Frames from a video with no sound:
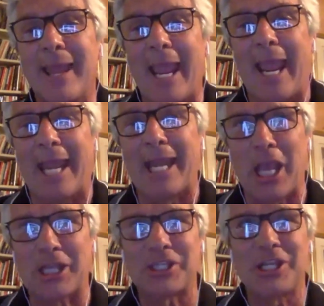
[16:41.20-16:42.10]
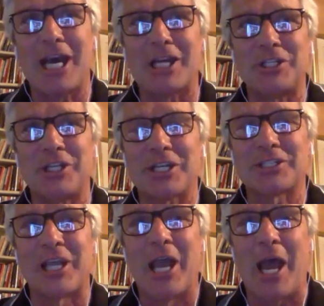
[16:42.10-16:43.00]
And it's not
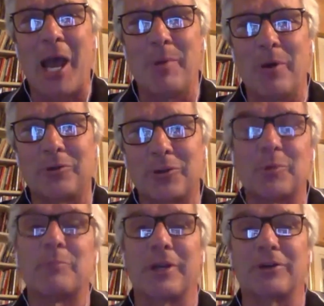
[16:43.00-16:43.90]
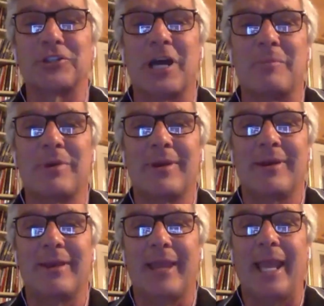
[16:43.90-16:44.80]
just about the repair job.
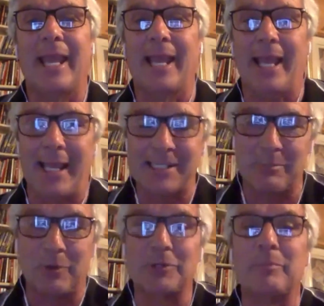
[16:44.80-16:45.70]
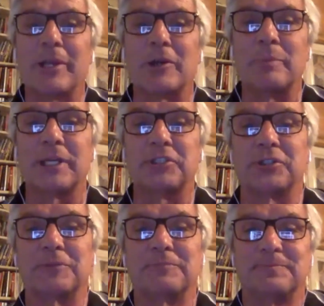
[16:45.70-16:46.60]
It's about the bigger
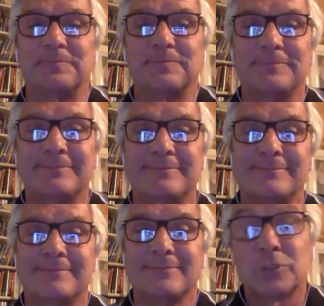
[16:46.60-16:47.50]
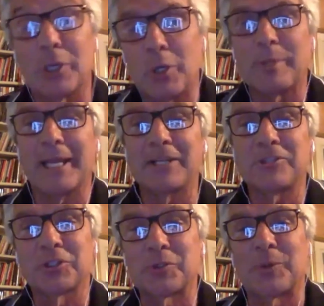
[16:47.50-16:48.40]
picture. So I hope that
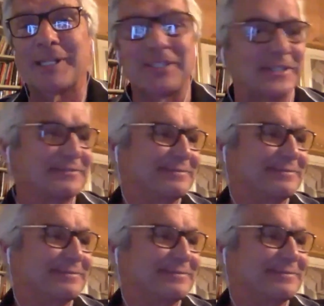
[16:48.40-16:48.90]
answers your question.